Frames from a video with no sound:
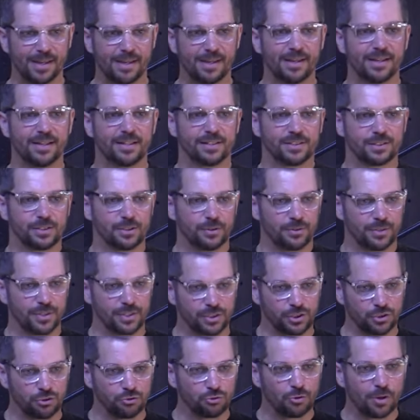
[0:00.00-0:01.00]
So the
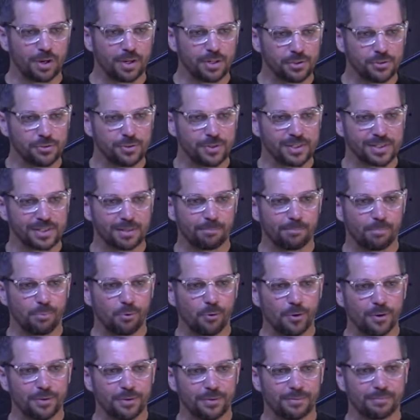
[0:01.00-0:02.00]
structure is
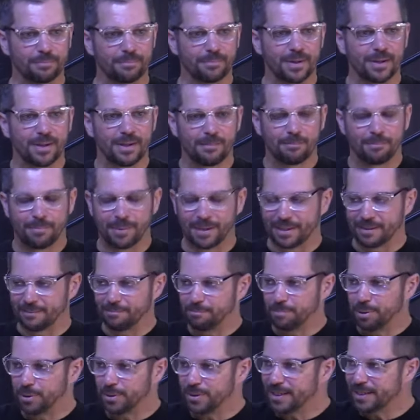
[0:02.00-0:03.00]
important, but
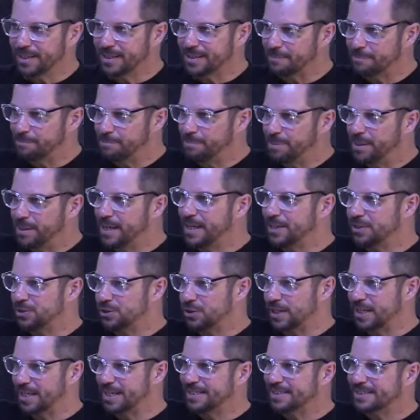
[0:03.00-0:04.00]
putting the
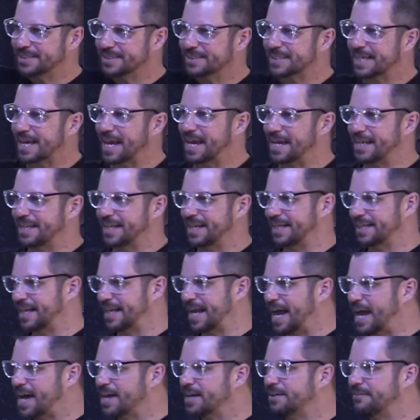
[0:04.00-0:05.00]
pitch inside and
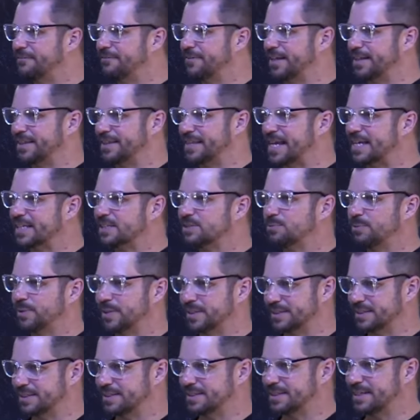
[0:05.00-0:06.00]
out of it, that's what
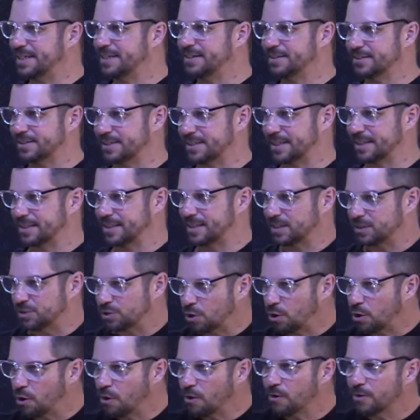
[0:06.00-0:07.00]
seals it, the
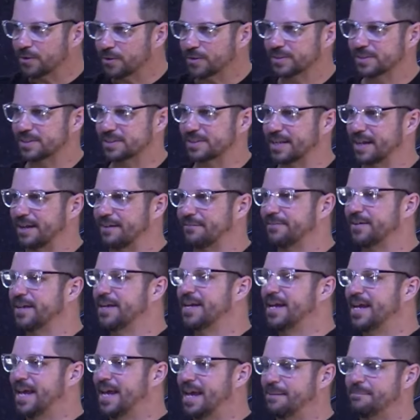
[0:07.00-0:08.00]
tar and stuff,
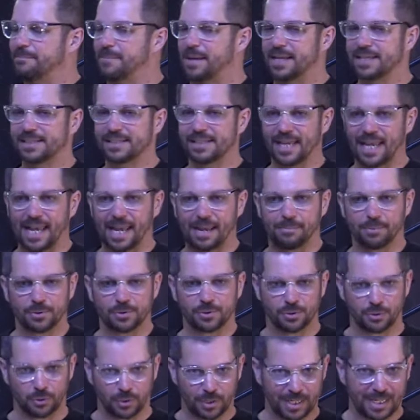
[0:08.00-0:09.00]
and makes it able
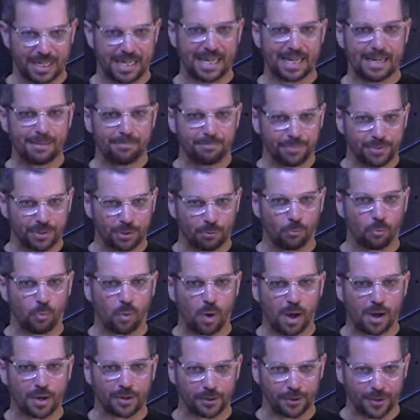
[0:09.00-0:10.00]
to keep the
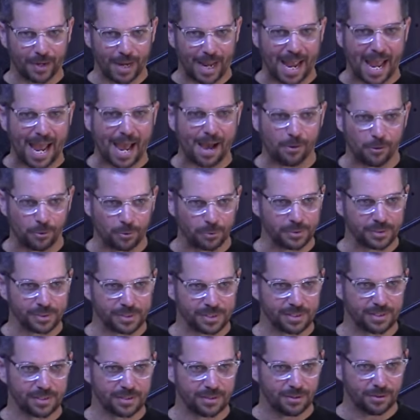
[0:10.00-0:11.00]
water
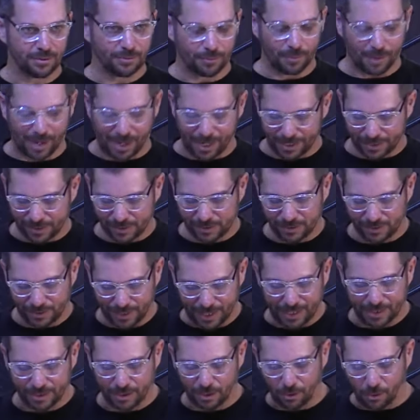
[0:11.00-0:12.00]
out, right, so
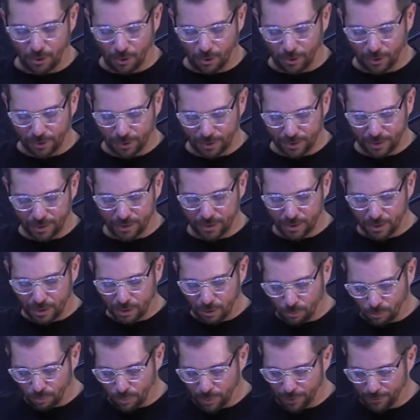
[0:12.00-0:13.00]
that the ark
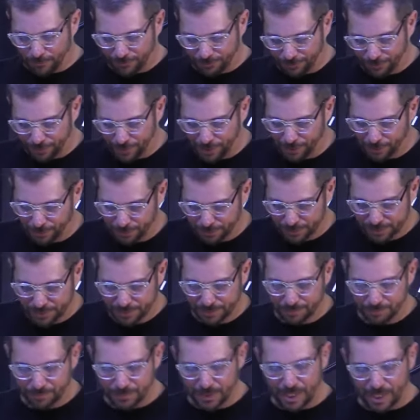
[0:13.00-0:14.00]
will float.
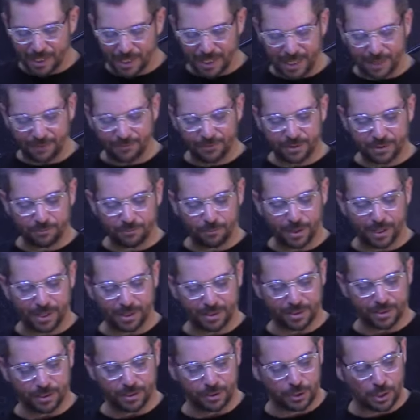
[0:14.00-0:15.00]
Even
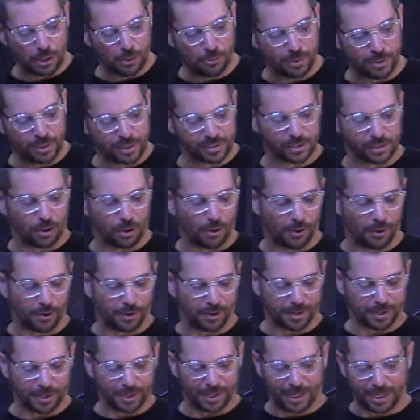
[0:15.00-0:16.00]
with Noah's
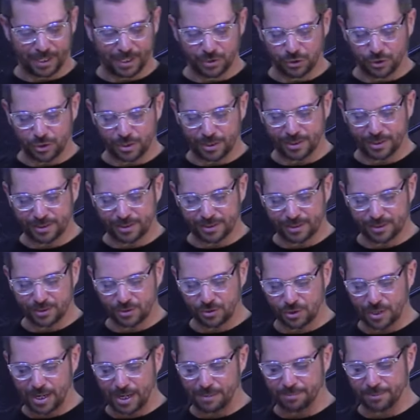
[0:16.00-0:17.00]
ark in Genesis
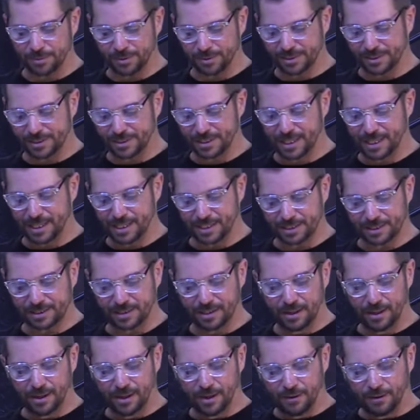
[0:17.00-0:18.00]
chapter six,
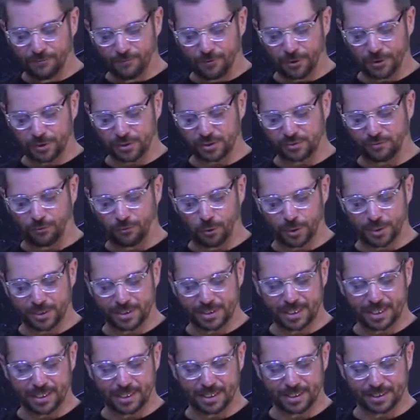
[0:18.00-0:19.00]
verse
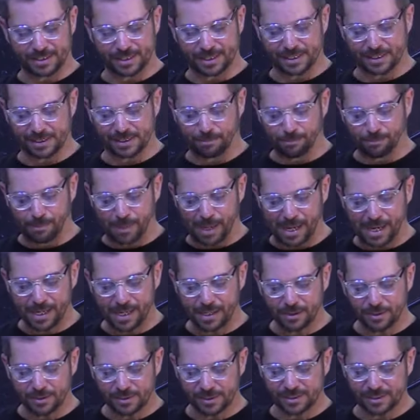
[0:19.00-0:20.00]
fourteen, it says,
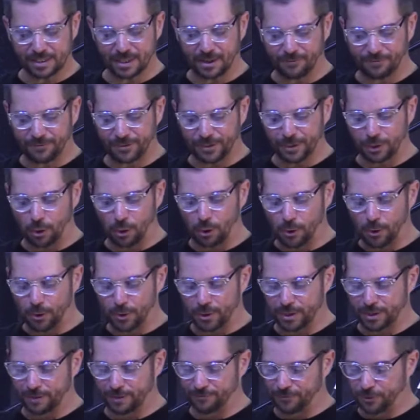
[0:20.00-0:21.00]
make yourself an
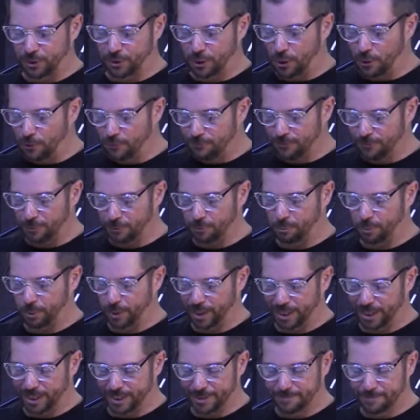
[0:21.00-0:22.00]
ark of gopher
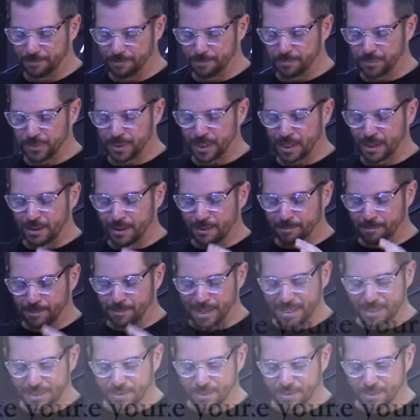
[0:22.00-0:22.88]
wood, make the